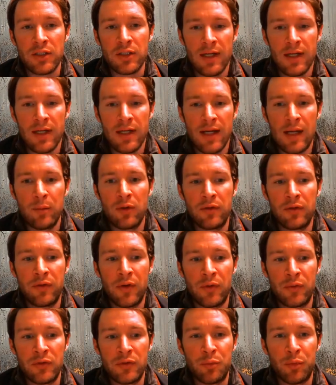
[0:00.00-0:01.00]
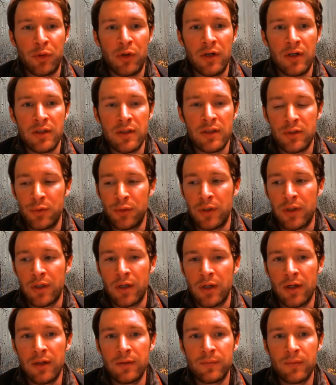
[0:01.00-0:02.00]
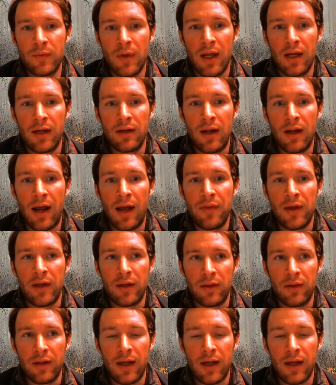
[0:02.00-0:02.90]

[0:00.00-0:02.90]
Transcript: enabled those burns to occur. And I think the